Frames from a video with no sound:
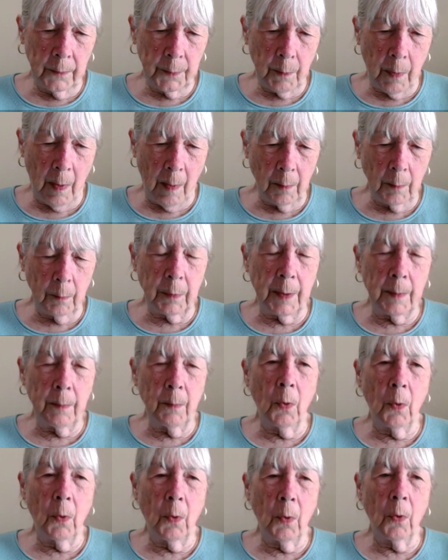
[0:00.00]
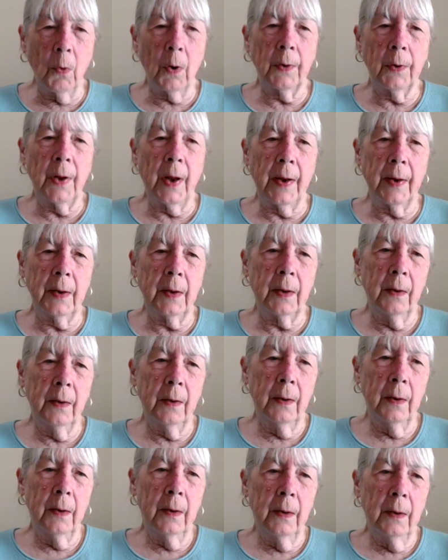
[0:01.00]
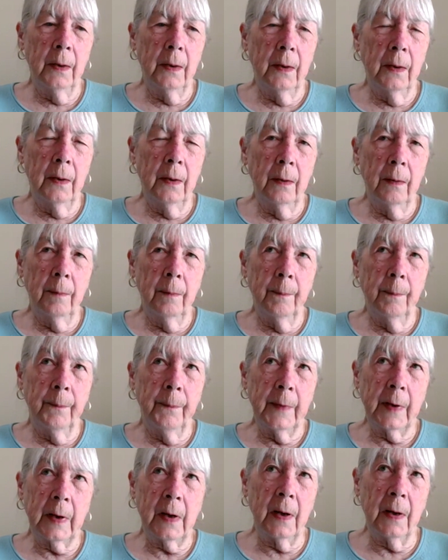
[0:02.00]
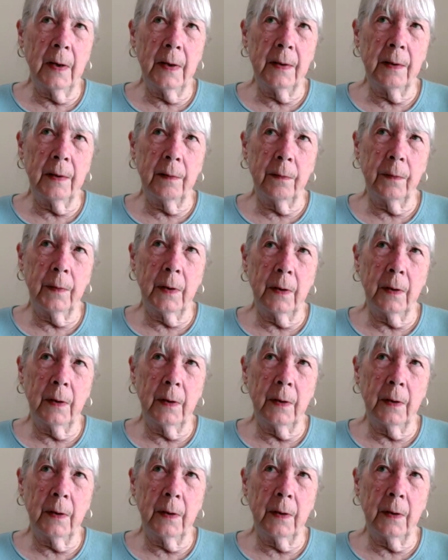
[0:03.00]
probably more like the kind of